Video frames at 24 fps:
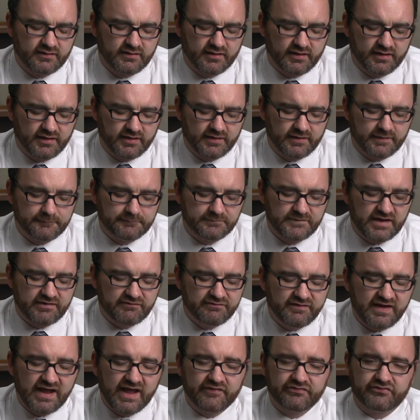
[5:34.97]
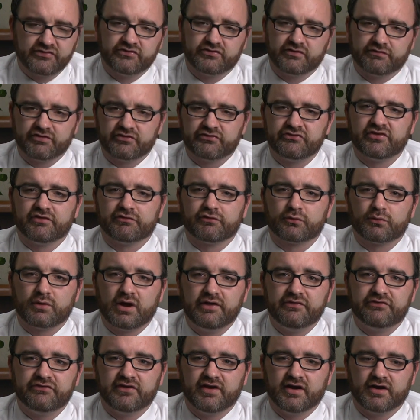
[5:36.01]
advances of the civil
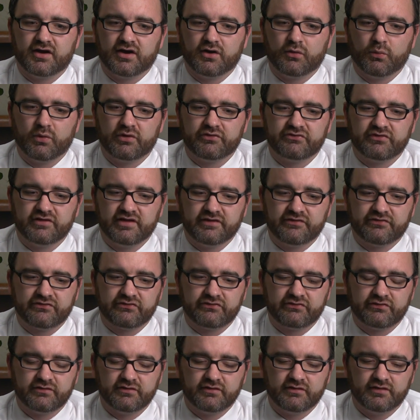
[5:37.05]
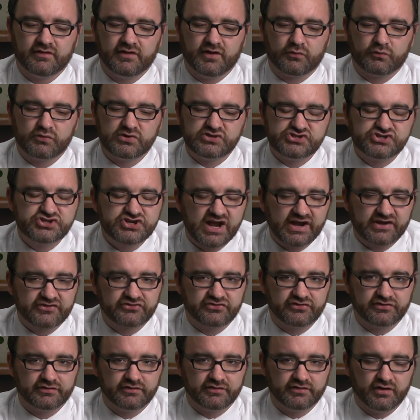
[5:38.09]
rights era was its
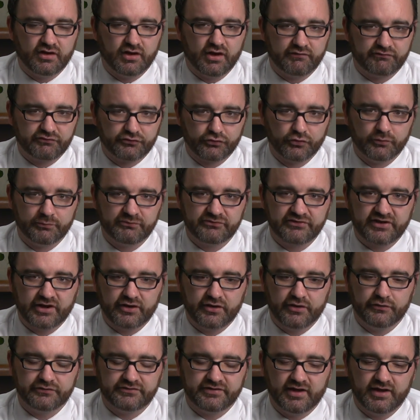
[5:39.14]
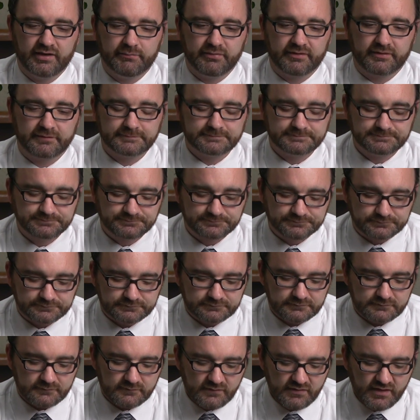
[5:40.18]
rejection of group stereotyping.
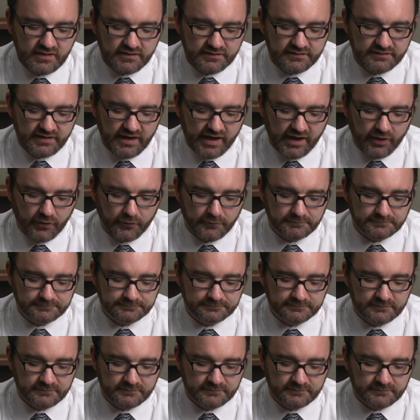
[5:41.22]
Now,